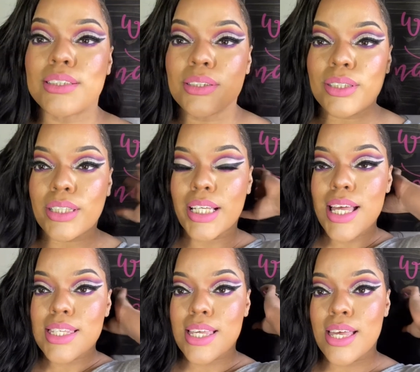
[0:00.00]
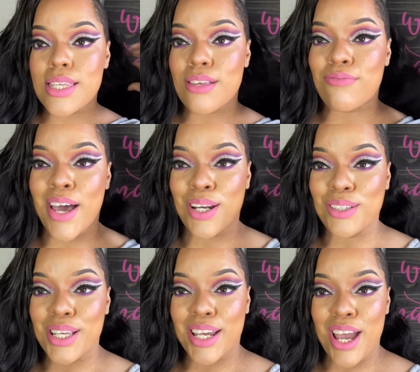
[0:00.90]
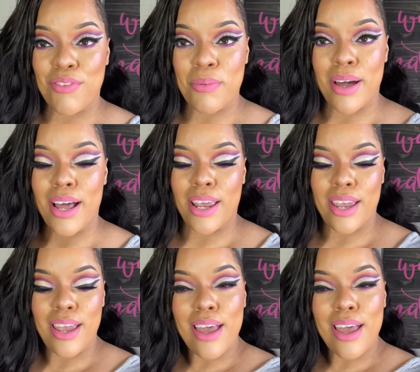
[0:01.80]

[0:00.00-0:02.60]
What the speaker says: So this is the final look, everybody.